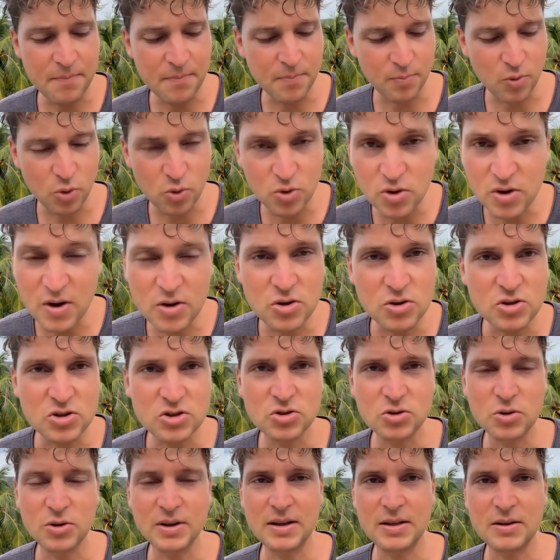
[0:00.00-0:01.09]
Putin
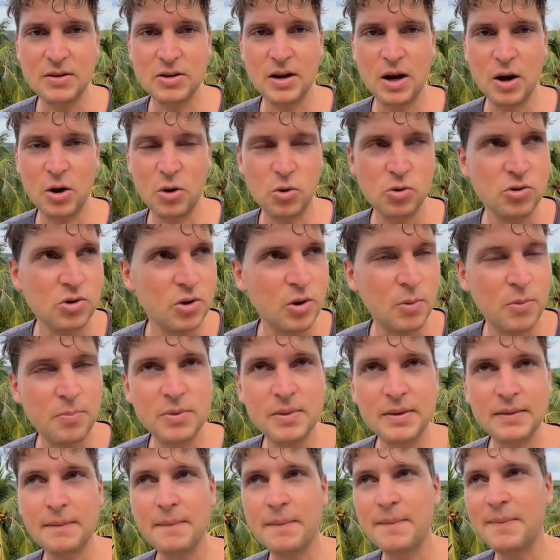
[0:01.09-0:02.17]
understood it, Donald Trump.
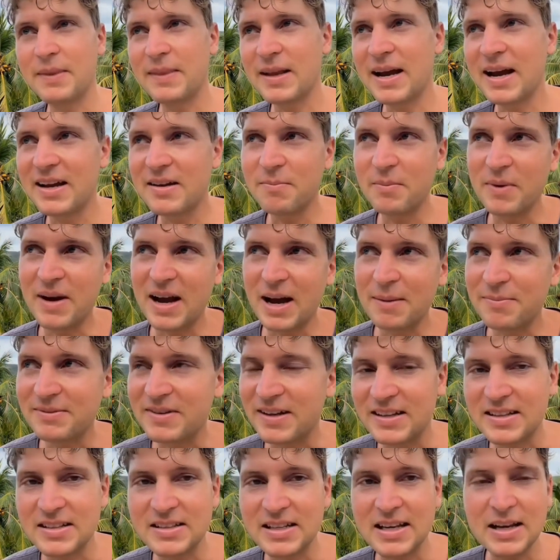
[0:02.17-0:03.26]
Yes, perhaps
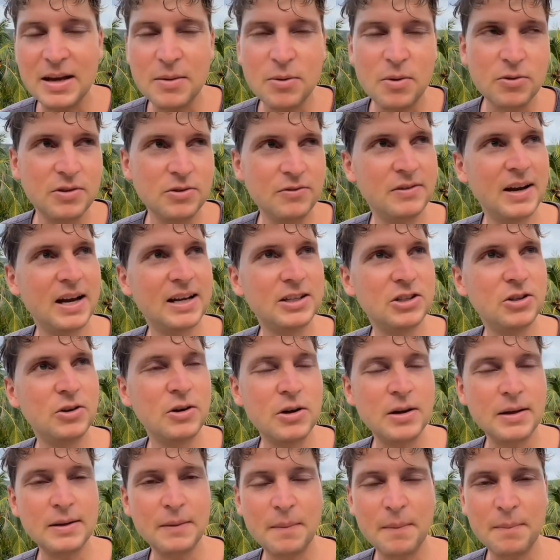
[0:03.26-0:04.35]
his team of
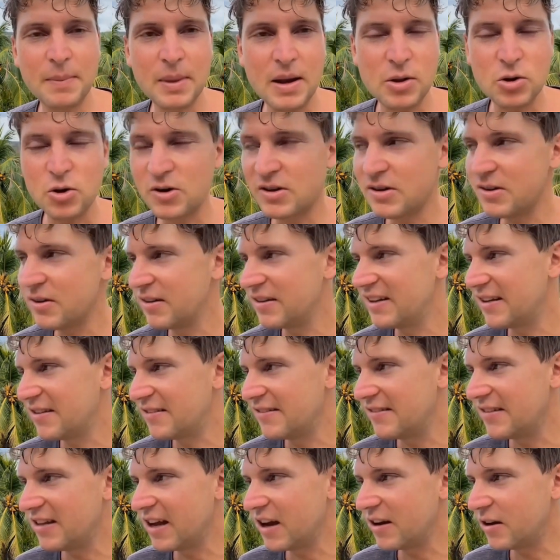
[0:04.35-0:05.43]
advisors understood it.
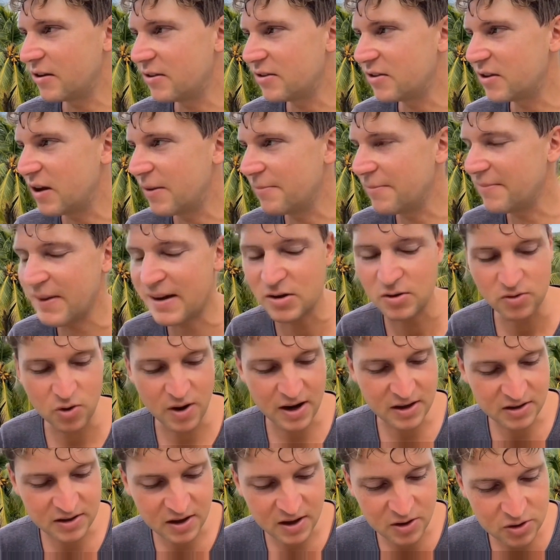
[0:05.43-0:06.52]
Donald Trump is
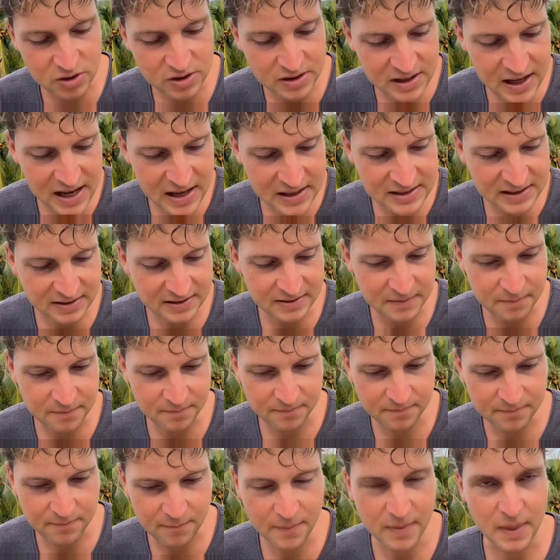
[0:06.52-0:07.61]
trying to understand it.
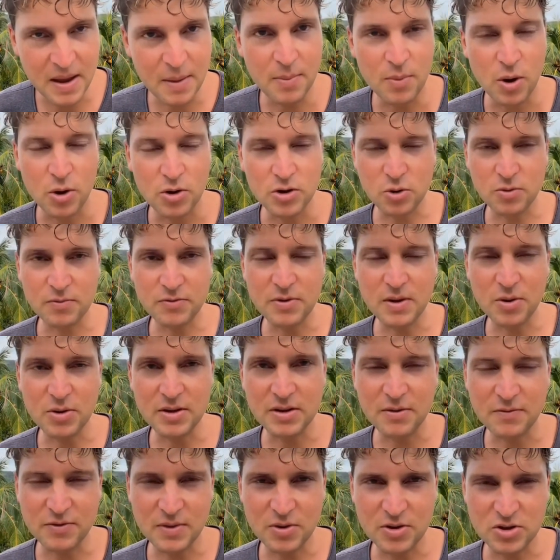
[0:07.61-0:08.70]
I'm also very,
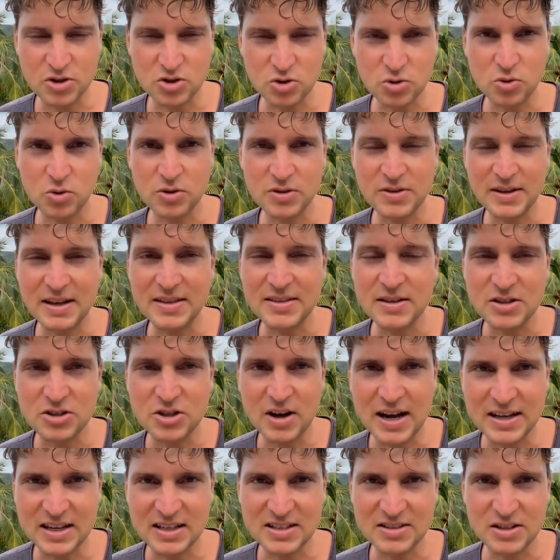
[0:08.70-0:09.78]
very sure that the
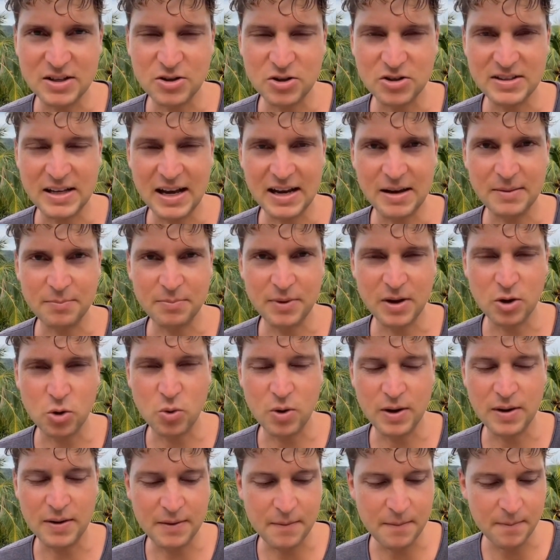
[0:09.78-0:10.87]
Chinese understand
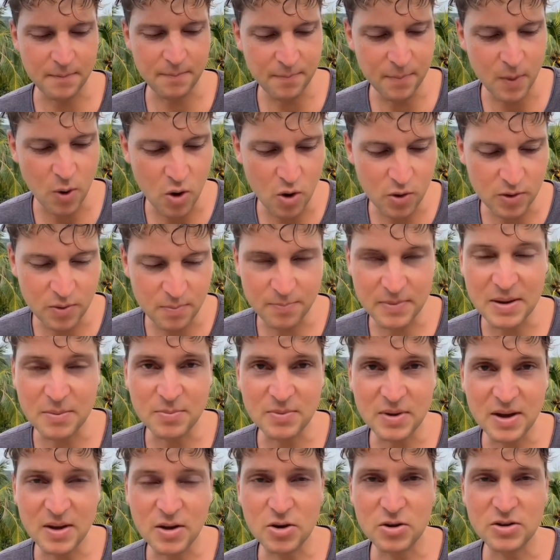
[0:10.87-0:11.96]
Bitcoin. All the big
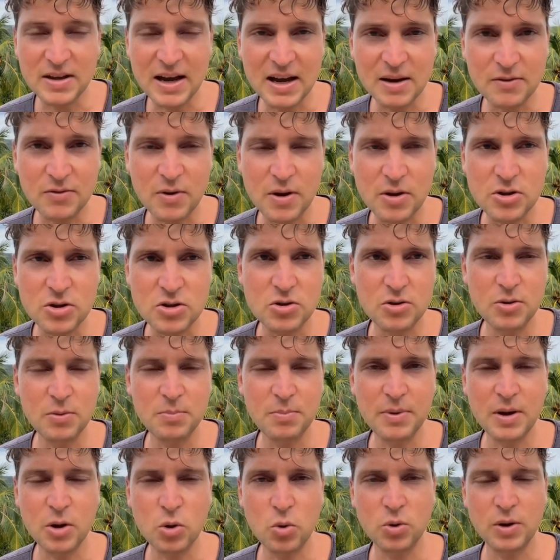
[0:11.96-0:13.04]
players have understood
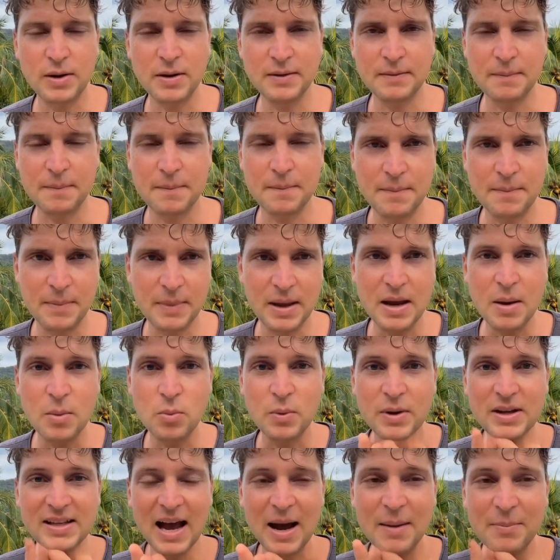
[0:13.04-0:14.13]
Bitcoin. And
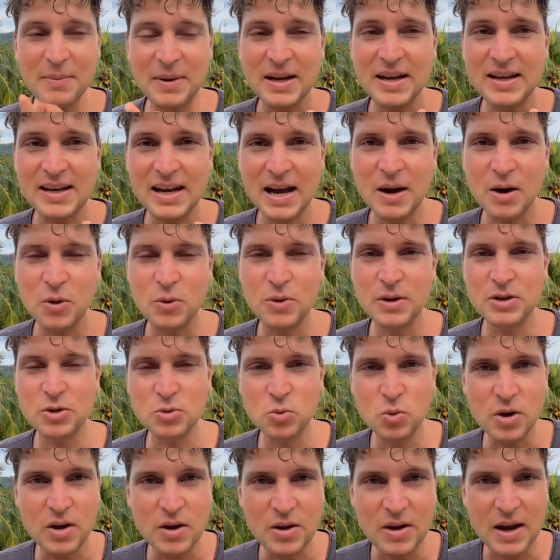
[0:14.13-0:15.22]
what's happening now is
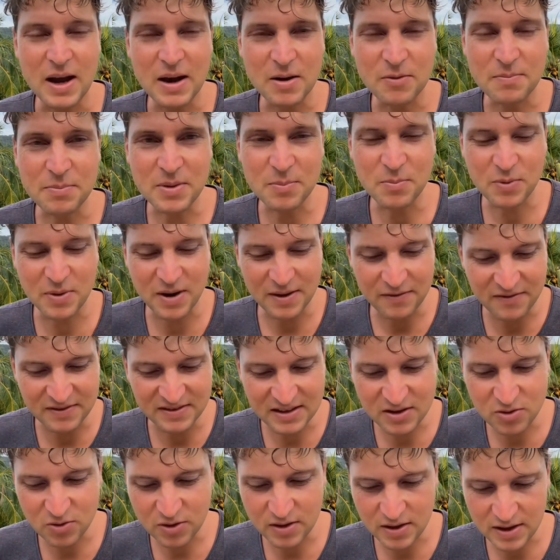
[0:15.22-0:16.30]
what a lot of people have
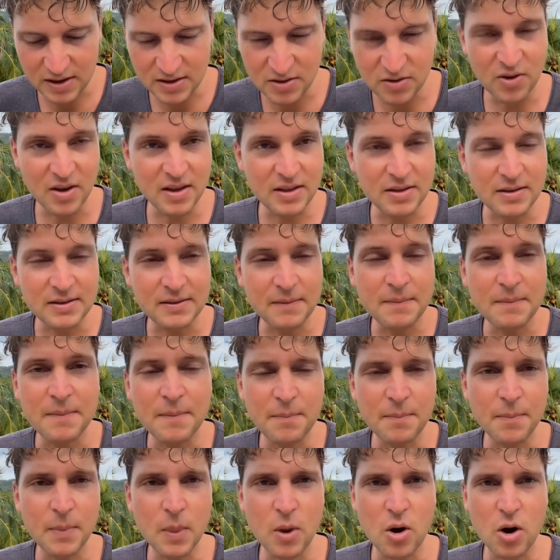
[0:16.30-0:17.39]
secretly thought.
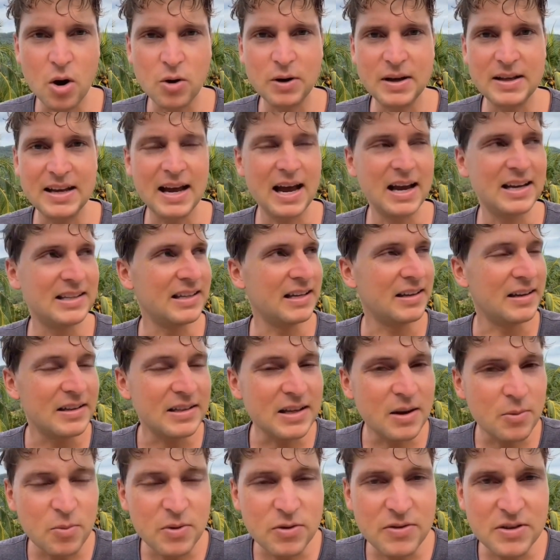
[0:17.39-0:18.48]
All the tactics
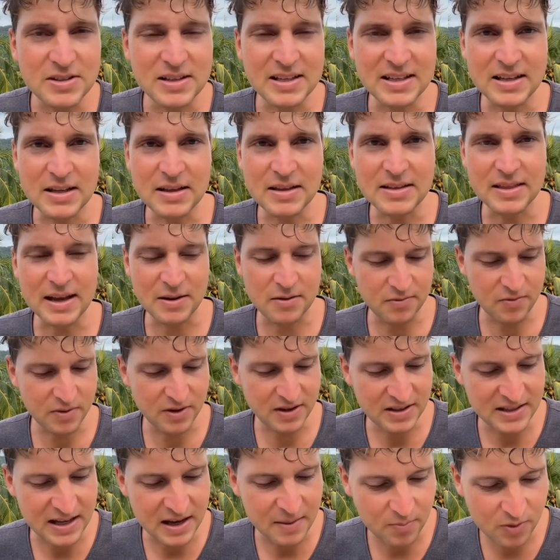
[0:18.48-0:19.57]
that we've seen, like for
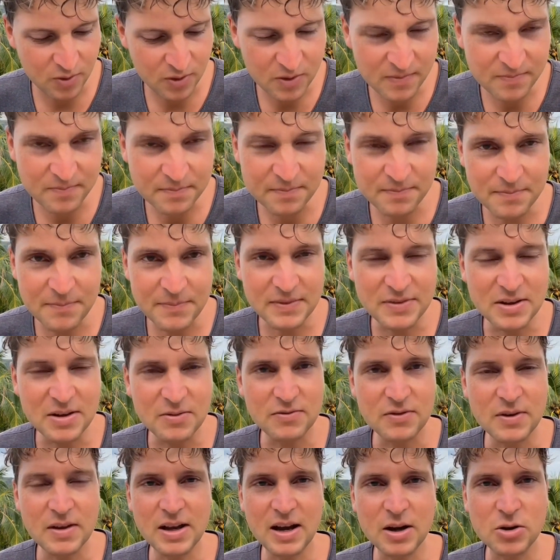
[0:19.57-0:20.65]
example,
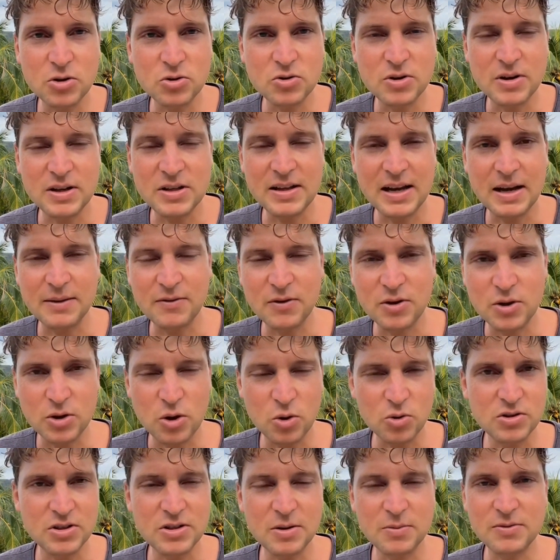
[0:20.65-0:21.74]
different countries have
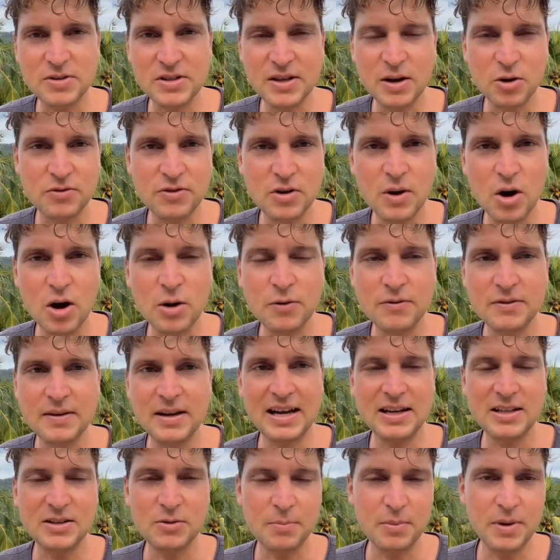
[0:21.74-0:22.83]
closed themselves off
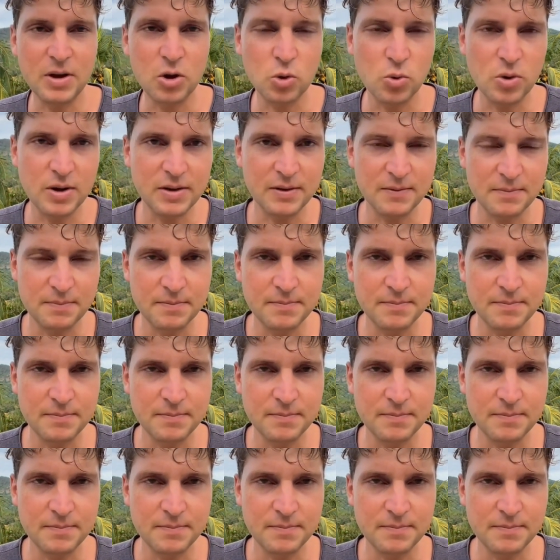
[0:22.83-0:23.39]
against Bitcoin.